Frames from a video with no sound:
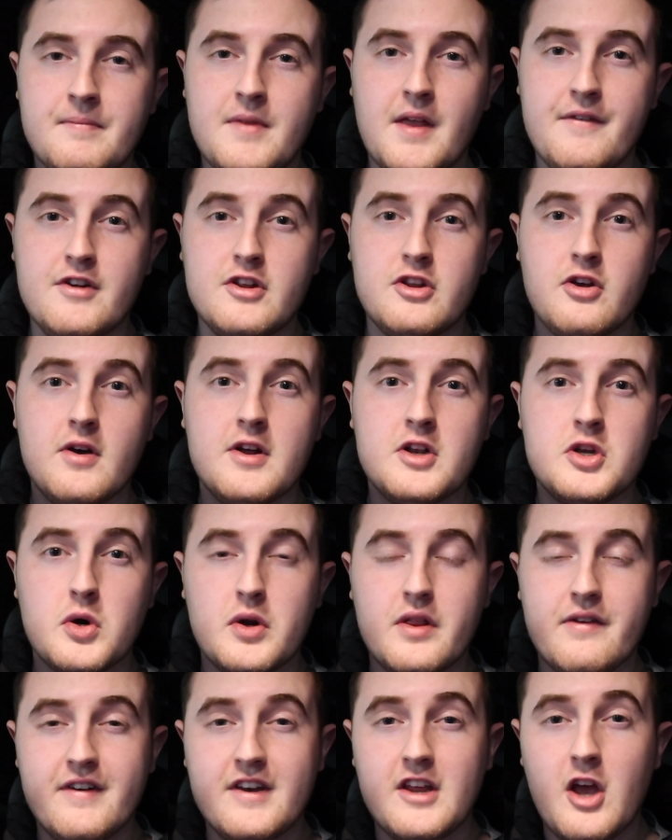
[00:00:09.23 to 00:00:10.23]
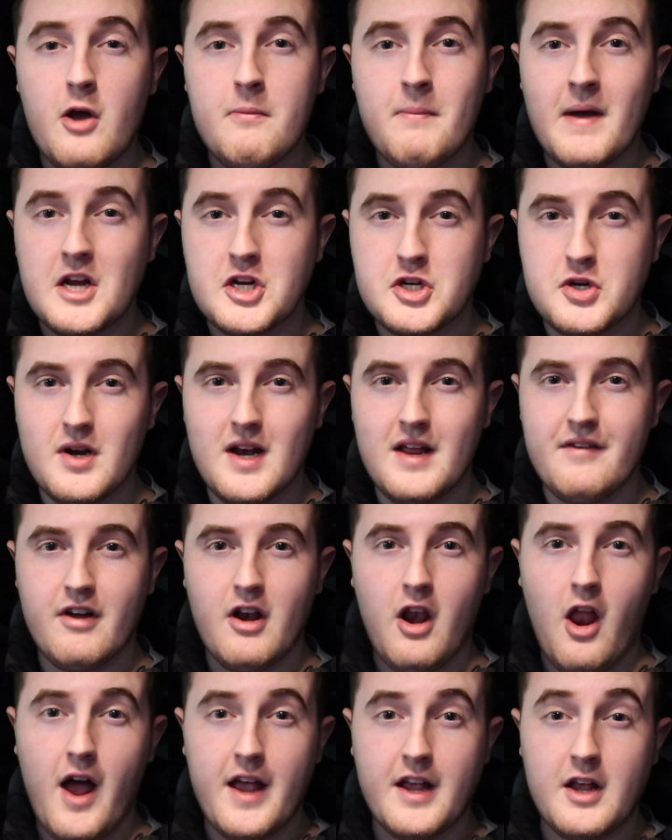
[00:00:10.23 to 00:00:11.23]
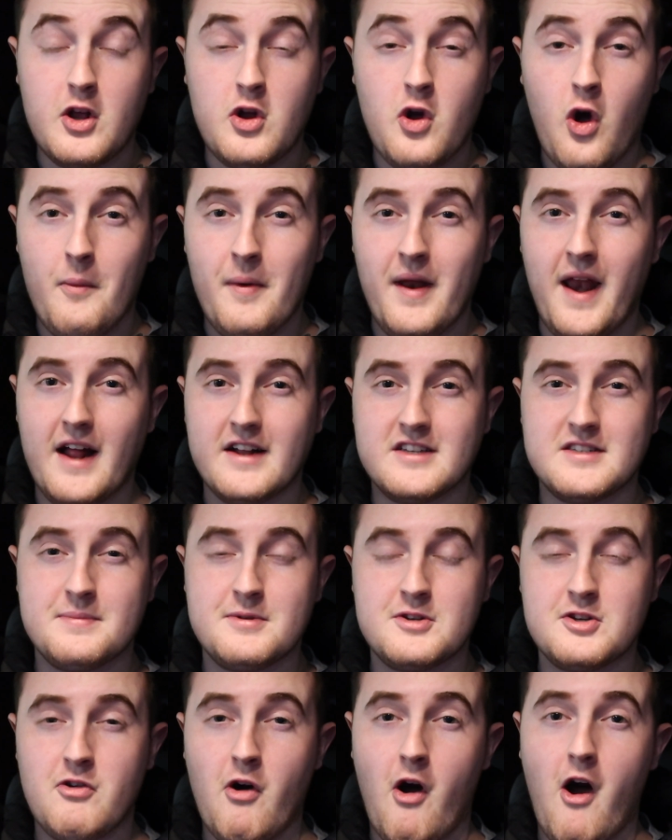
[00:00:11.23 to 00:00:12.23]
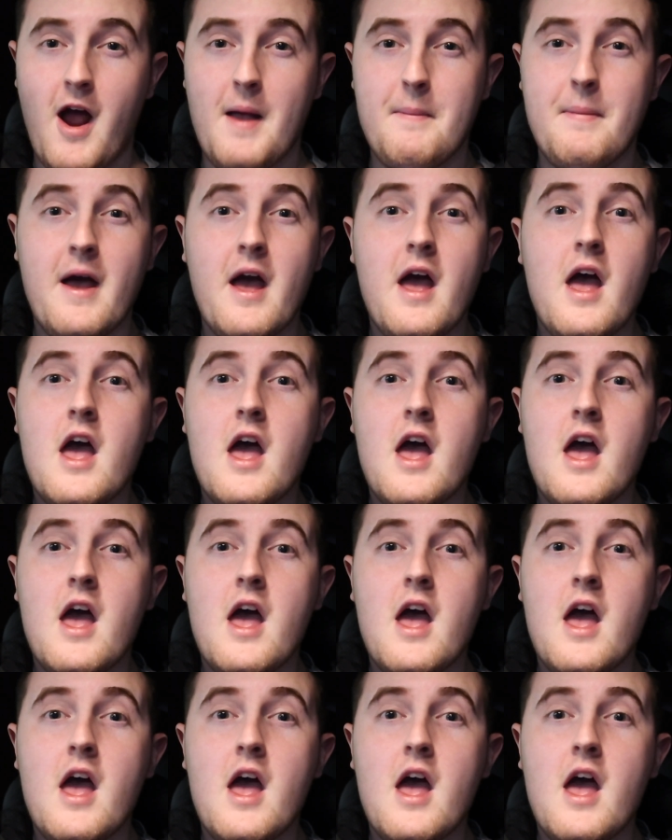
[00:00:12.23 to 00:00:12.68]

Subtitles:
If you do enjoy the video, make sure you leave a like, comment and subscribe.